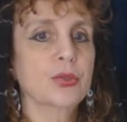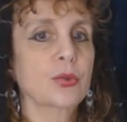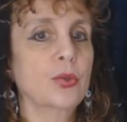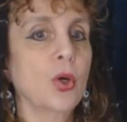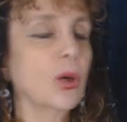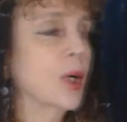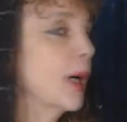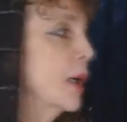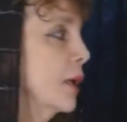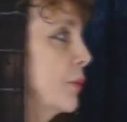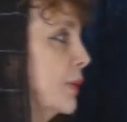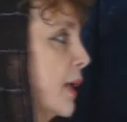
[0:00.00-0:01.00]
So
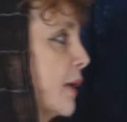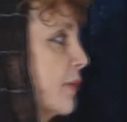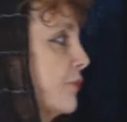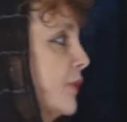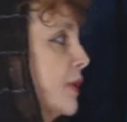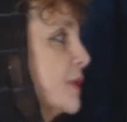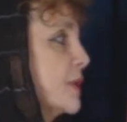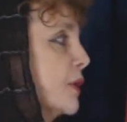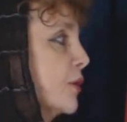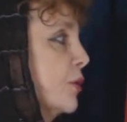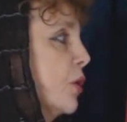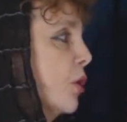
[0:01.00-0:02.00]
Noga, we have Venus
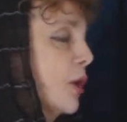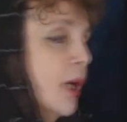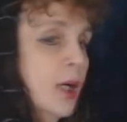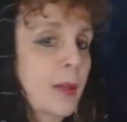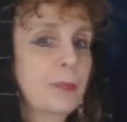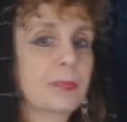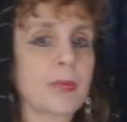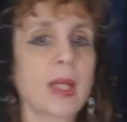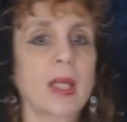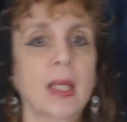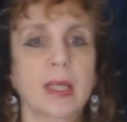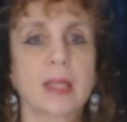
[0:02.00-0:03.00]
here, Noga
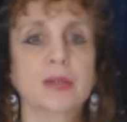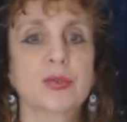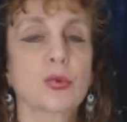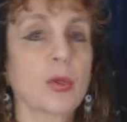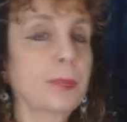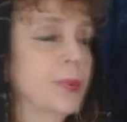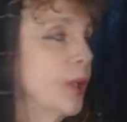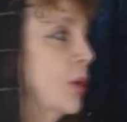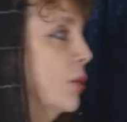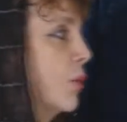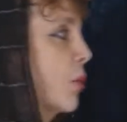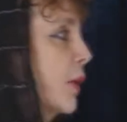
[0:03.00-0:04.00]
in
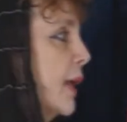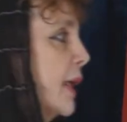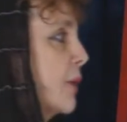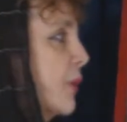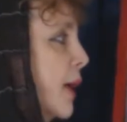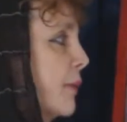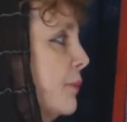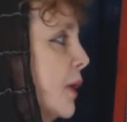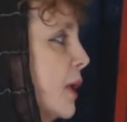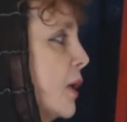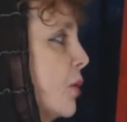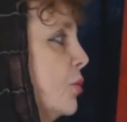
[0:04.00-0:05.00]
Scorpio or Acrab,
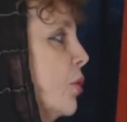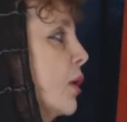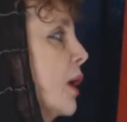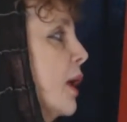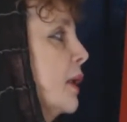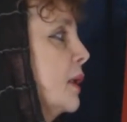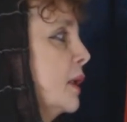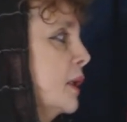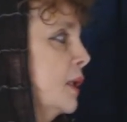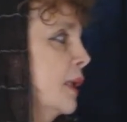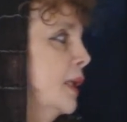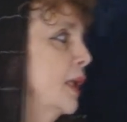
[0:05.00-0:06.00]
Noga
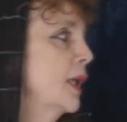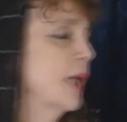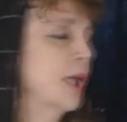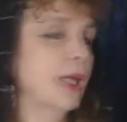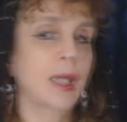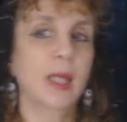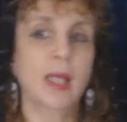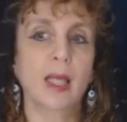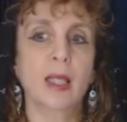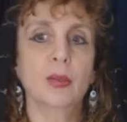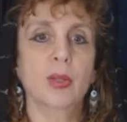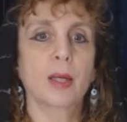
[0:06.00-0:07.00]
in
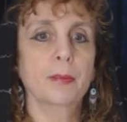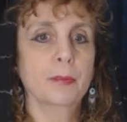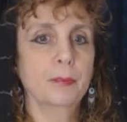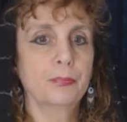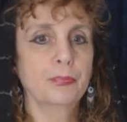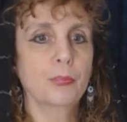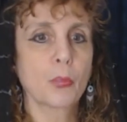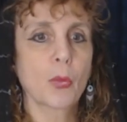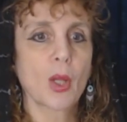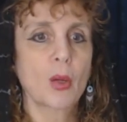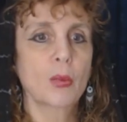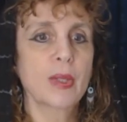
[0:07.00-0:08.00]
Acrab.
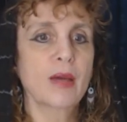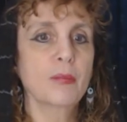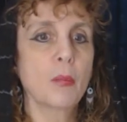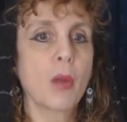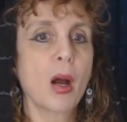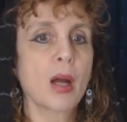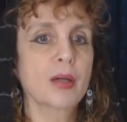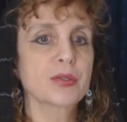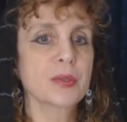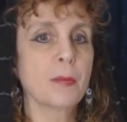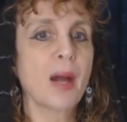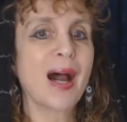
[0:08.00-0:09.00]
We have
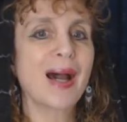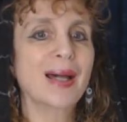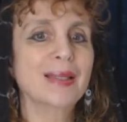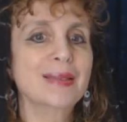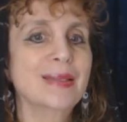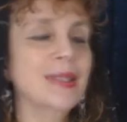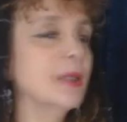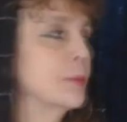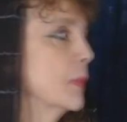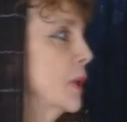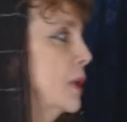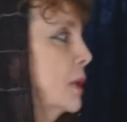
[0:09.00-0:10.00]
Mars,
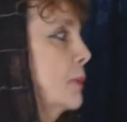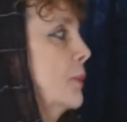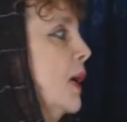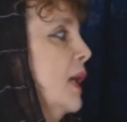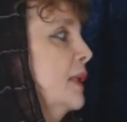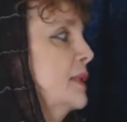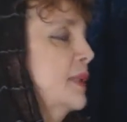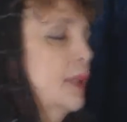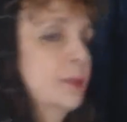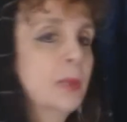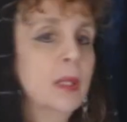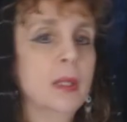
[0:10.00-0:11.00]
Ma'adim.
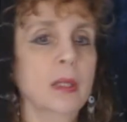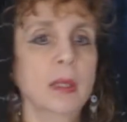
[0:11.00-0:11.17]
Ma'adim